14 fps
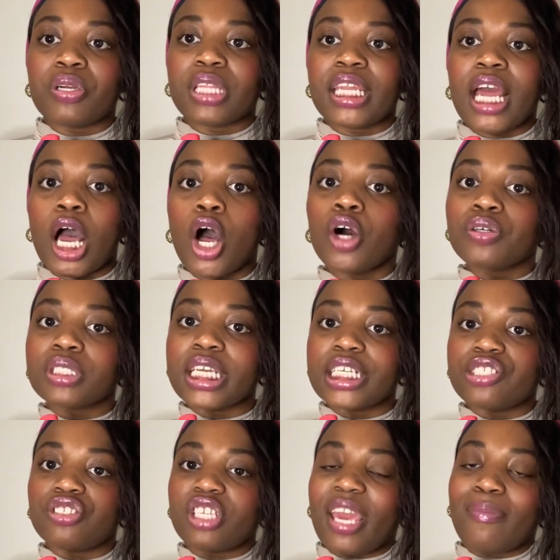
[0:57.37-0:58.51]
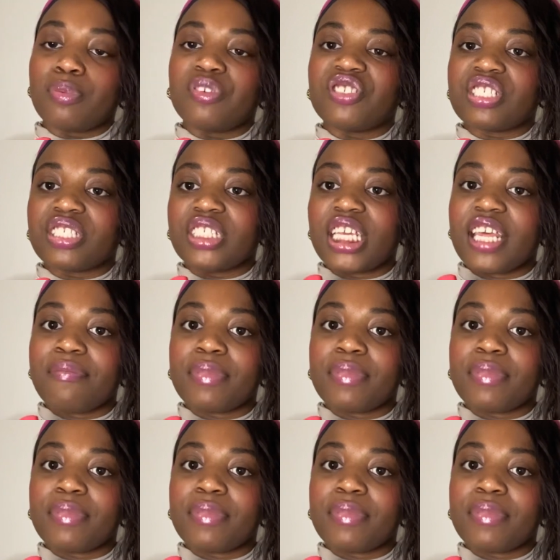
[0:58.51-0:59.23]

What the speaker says: that not only is she capable of succeeding,